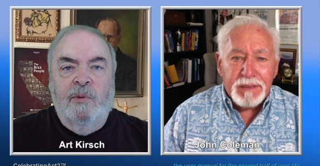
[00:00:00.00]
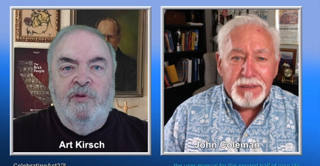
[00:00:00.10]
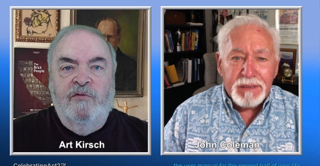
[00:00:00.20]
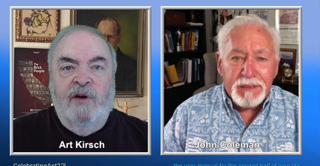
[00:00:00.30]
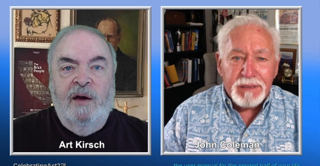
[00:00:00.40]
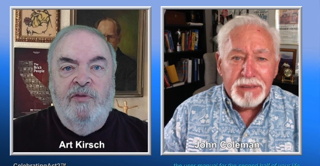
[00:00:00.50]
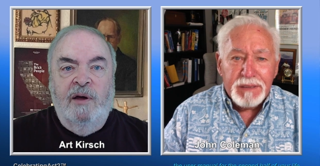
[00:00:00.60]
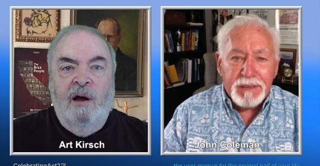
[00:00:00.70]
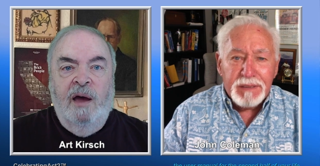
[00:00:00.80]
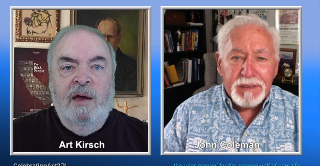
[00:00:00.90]
Speaker 1: up the fact
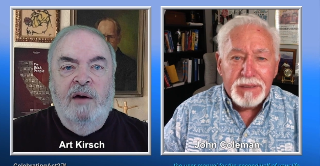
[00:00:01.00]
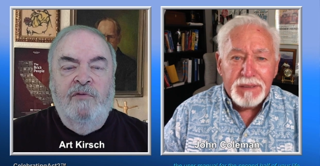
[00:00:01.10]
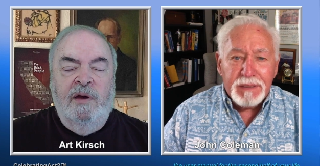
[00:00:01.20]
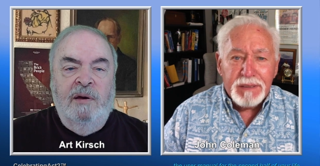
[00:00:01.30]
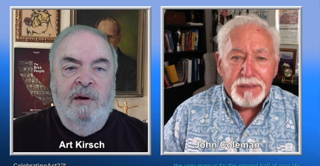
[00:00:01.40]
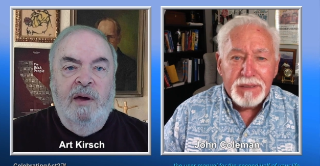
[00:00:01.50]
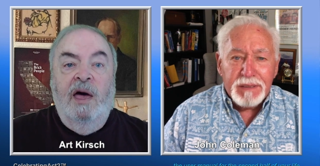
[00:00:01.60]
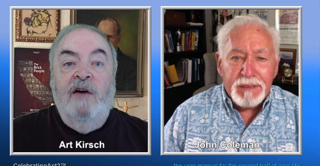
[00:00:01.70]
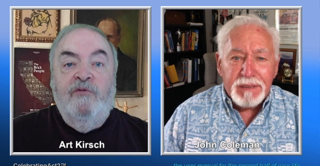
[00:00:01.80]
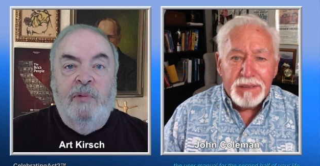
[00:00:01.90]
that I have a an
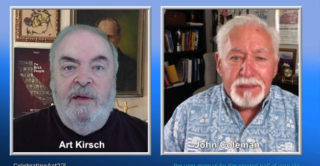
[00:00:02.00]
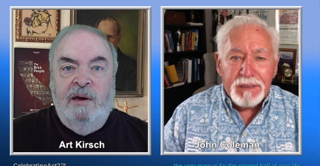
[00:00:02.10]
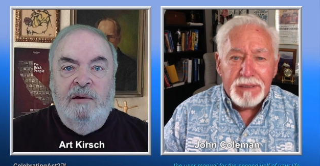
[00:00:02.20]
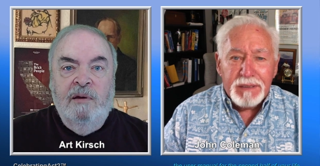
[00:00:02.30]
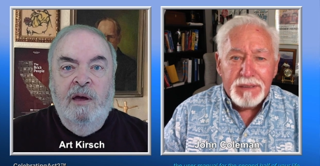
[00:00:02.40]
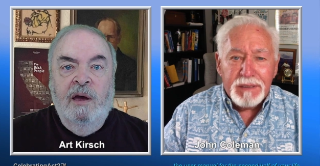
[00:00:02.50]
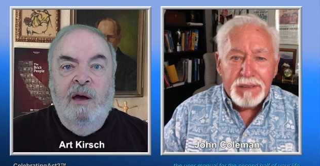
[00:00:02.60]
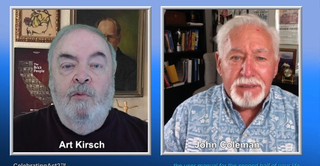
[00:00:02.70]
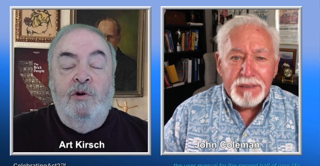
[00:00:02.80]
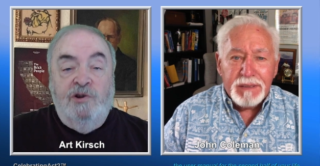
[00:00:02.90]
F plan,
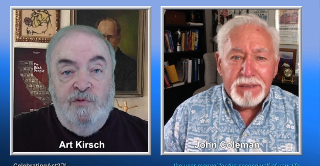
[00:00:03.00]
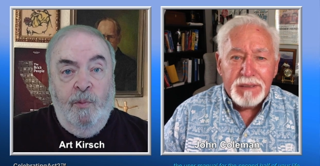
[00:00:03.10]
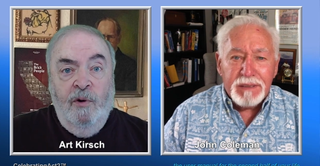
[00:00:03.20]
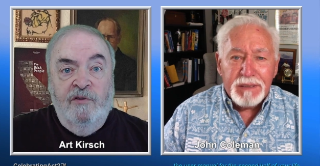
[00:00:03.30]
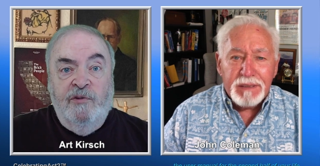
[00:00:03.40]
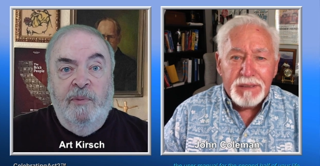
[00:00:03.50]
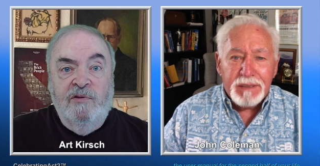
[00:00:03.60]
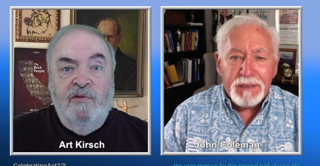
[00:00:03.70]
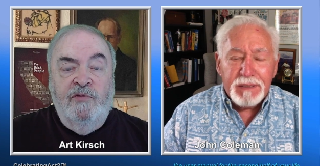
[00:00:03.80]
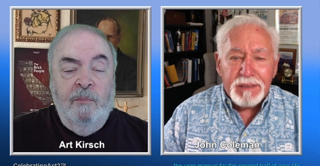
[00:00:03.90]
which is more
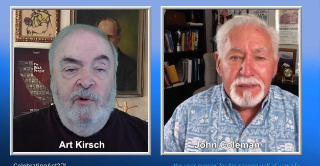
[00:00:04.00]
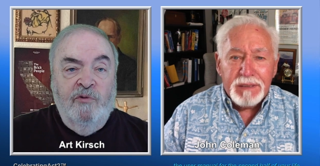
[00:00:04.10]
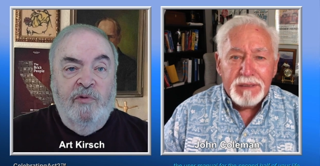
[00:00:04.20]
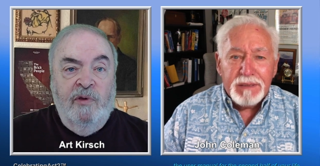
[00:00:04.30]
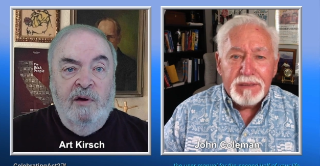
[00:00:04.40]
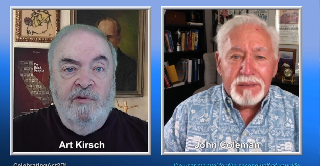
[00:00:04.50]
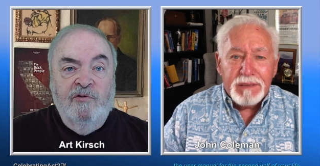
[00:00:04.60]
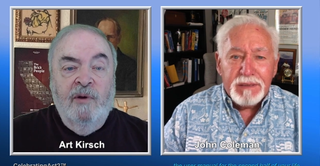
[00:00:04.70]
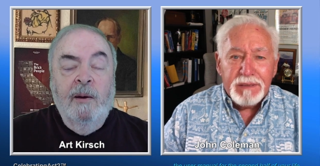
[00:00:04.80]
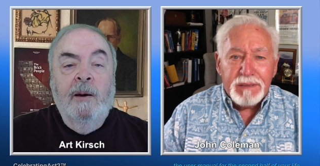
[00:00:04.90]
expensive than most of the
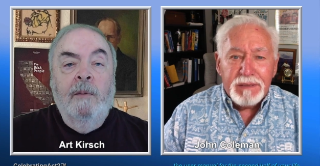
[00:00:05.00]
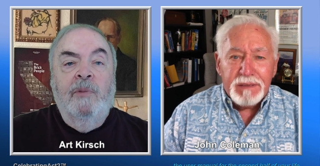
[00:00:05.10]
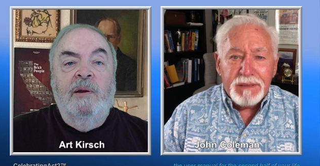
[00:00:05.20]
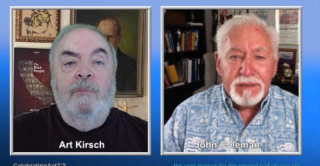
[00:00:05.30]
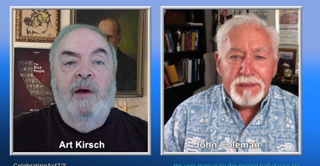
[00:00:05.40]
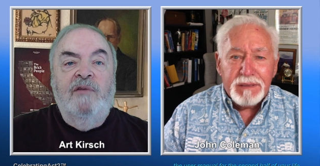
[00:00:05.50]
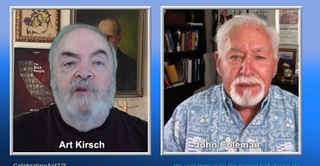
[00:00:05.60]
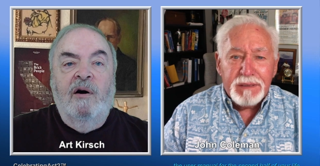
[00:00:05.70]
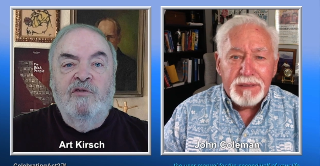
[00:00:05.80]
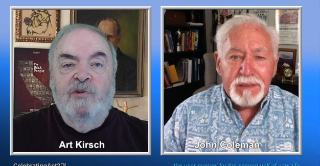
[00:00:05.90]
others, but it pays
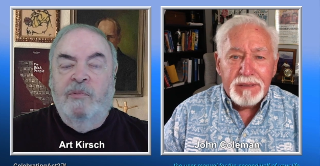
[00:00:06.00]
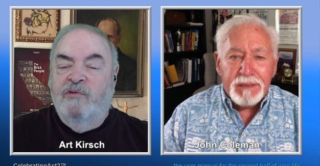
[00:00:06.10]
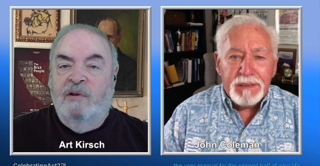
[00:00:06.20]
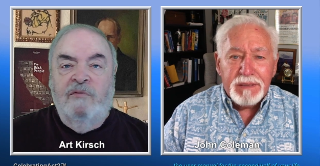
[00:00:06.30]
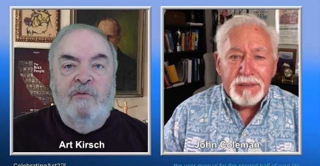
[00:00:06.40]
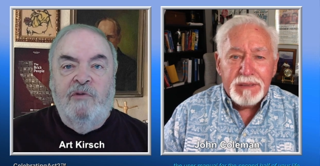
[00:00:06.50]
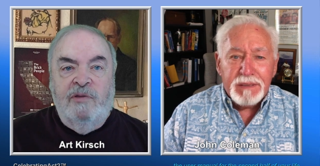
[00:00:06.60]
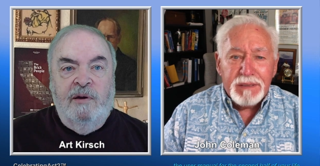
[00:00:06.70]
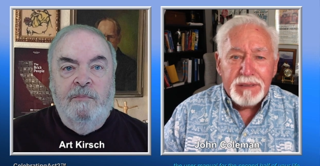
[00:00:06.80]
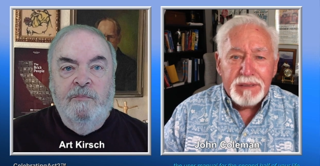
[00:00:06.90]
100% of
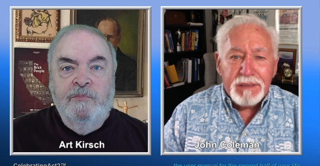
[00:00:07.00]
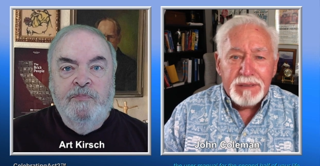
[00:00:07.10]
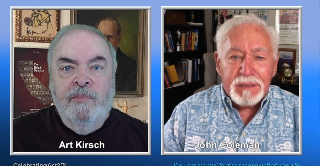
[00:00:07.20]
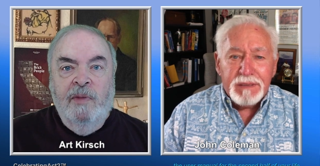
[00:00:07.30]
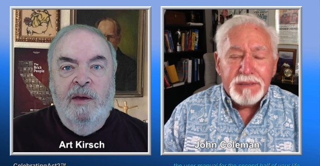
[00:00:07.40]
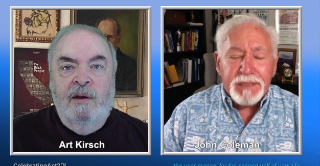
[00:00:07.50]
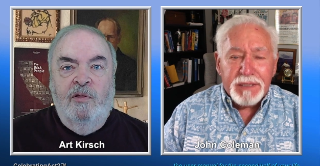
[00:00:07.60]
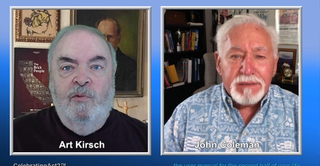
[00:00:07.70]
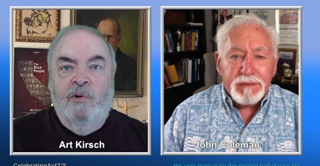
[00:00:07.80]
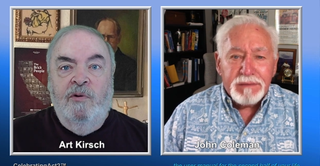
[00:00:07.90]
everything. In
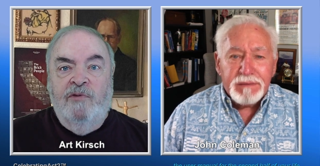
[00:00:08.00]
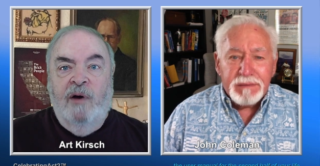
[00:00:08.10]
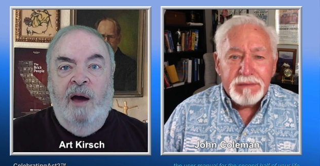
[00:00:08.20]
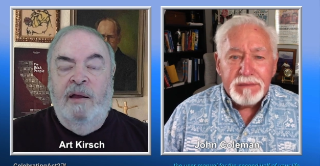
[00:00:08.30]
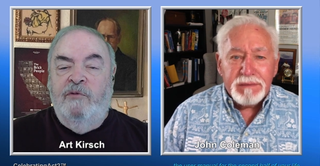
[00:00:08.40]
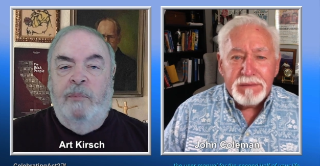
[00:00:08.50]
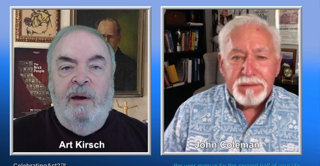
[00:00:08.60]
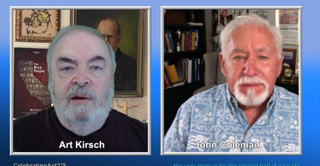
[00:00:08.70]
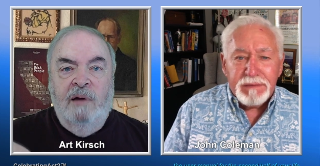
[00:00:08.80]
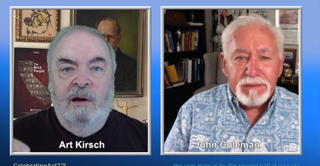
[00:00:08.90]
other yeah. words, I never pay
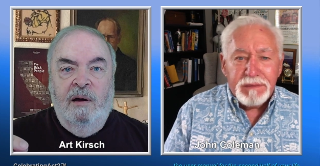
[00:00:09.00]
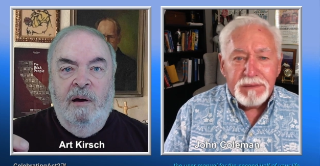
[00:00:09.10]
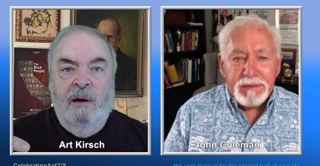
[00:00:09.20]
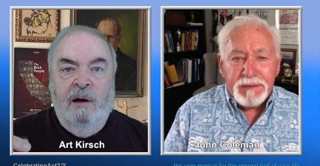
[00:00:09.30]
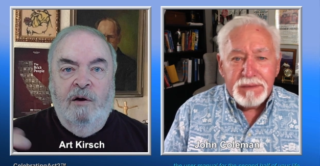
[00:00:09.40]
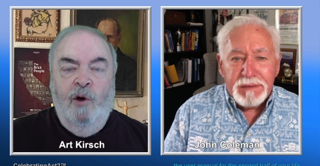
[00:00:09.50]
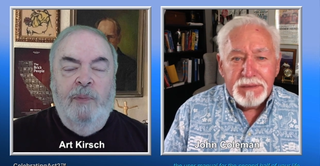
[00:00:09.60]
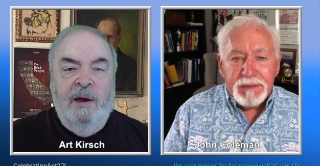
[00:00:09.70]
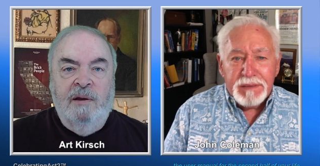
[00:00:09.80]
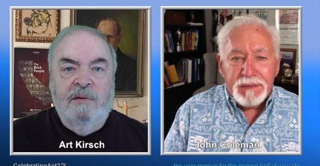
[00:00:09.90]
a, a, a
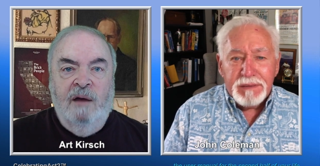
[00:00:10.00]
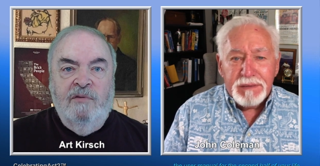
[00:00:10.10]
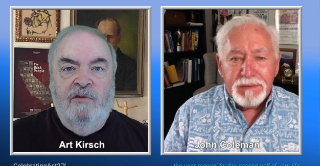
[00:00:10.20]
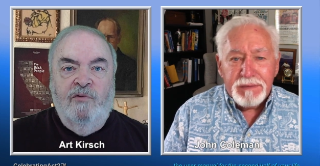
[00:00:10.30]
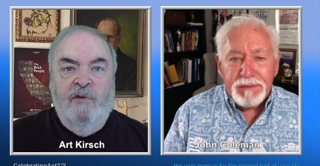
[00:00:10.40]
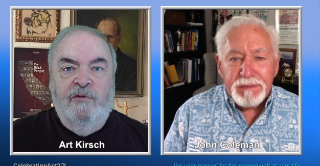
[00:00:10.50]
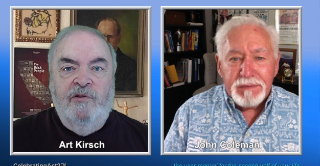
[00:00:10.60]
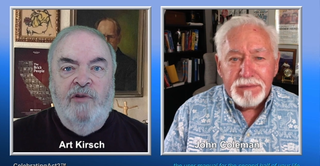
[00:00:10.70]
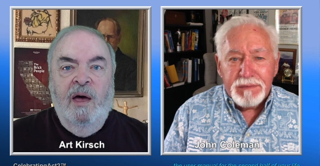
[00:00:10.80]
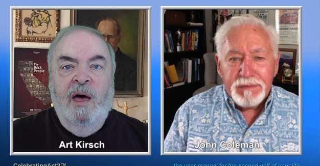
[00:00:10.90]
copay at a doctor's
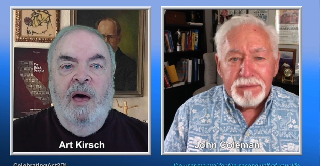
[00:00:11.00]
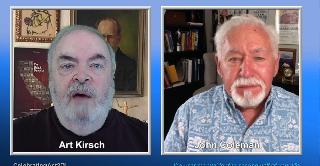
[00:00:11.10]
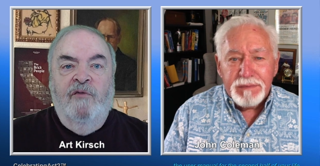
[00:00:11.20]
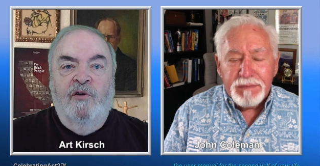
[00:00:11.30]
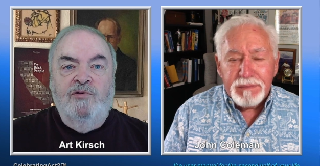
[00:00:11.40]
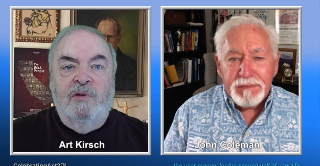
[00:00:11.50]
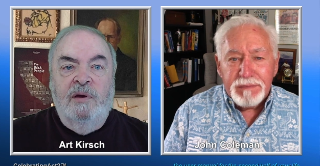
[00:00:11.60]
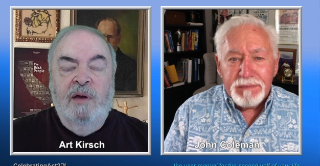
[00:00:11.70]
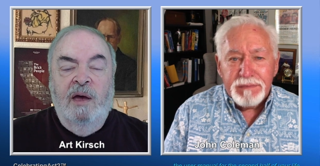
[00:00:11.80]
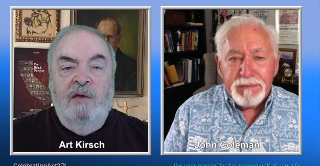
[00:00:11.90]
office.
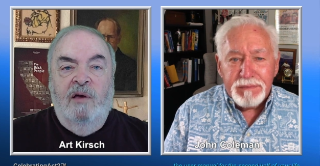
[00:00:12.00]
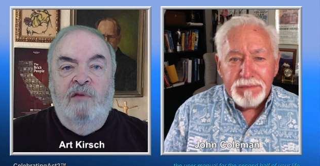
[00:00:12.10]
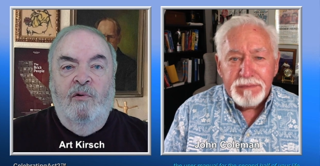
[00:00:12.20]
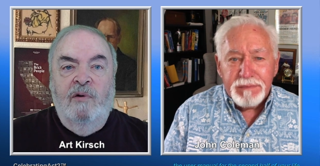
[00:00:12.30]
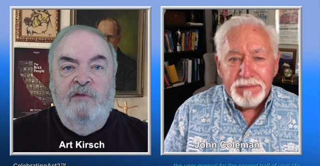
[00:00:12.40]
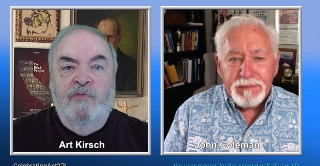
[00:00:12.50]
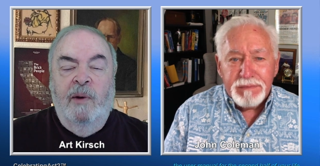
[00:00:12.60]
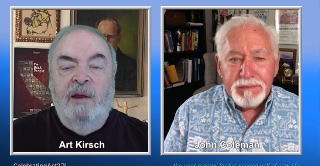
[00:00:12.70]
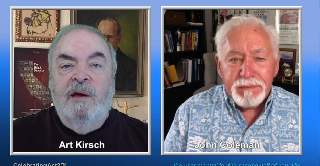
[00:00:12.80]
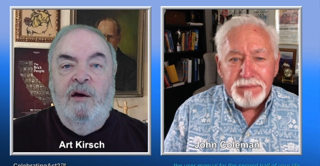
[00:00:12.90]
Virtually, as long as
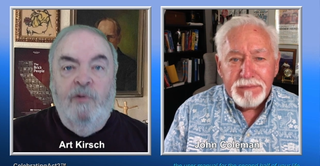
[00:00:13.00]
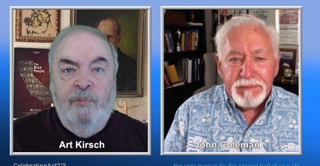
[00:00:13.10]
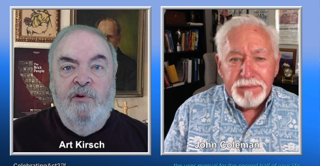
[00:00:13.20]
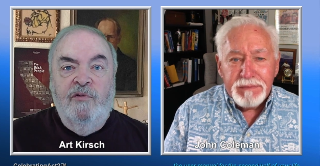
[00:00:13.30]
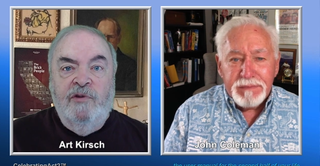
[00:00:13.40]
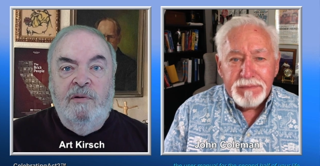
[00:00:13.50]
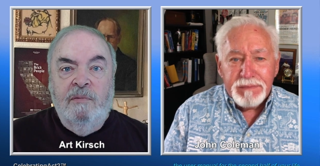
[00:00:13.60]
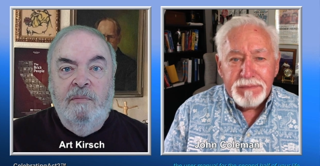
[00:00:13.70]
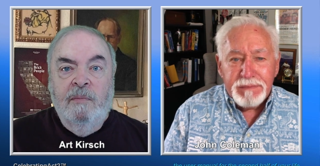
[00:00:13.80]
Medicare approves it,